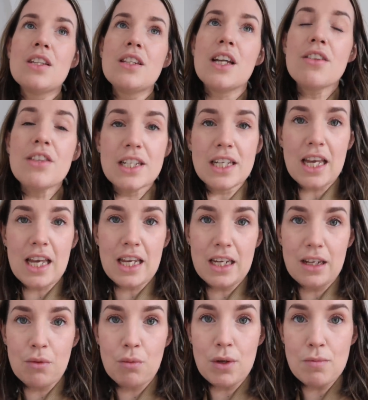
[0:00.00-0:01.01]
the other
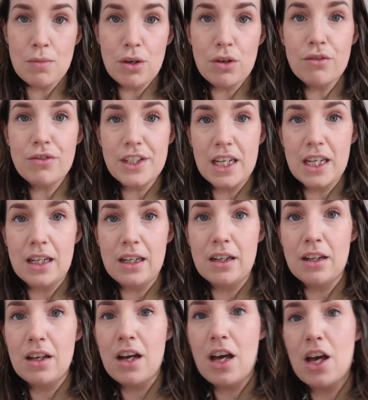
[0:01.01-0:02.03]
day we moved
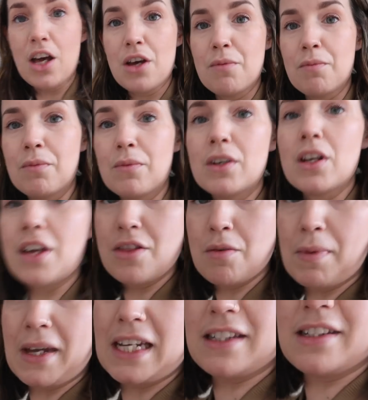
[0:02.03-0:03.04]
in
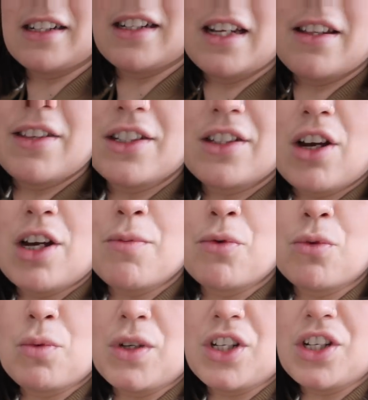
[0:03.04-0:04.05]
the basin and the
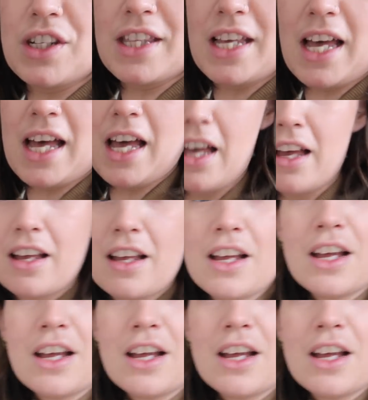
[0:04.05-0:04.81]
sideboard, which is there,